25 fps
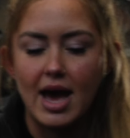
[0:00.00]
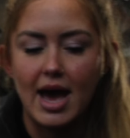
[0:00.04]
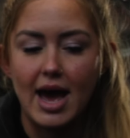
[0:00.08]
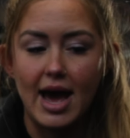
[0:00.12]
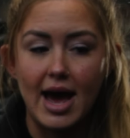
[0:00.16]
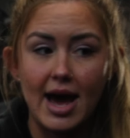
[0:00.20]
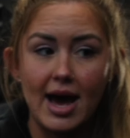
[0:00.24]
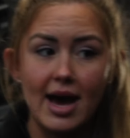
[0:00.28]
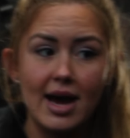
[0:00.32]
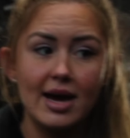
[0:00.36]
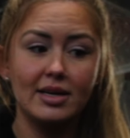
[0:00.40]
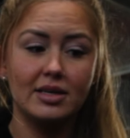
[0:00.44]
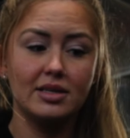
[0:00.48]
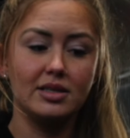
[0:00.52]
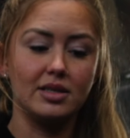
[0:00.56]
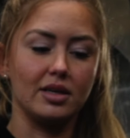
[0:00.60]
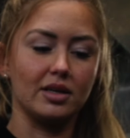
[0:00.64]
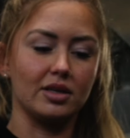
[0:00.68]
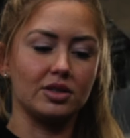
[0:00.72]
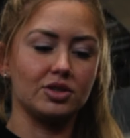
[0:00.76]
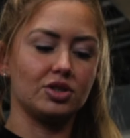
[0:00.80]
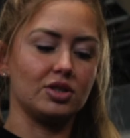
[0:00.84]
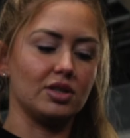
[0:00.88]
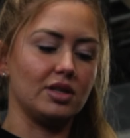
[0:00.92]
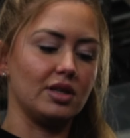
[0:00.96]

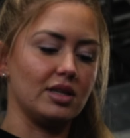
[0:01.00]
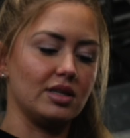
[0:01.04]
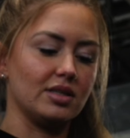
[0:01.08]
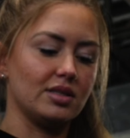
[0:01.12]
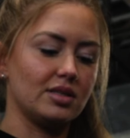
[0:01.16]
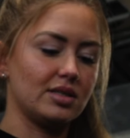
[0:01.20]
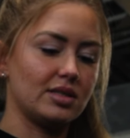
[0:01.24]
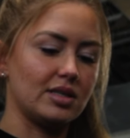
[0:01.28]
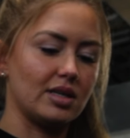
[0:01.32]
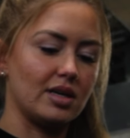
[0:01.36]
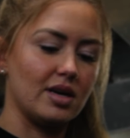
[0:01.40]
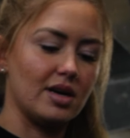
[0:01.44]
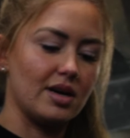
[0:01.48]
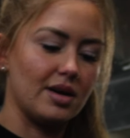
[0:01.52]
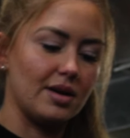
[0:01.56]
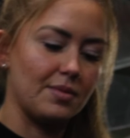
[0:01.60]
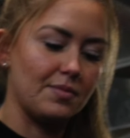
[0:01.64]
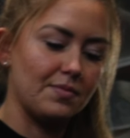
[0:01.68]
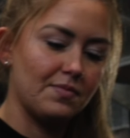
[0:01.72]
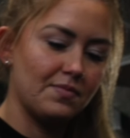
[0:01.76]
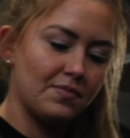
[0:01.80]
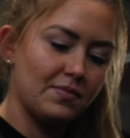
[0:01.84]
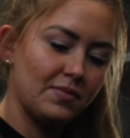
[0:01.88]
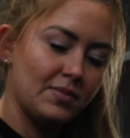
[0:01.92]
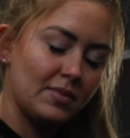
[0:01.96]
adduction this
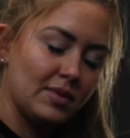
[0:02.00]
time.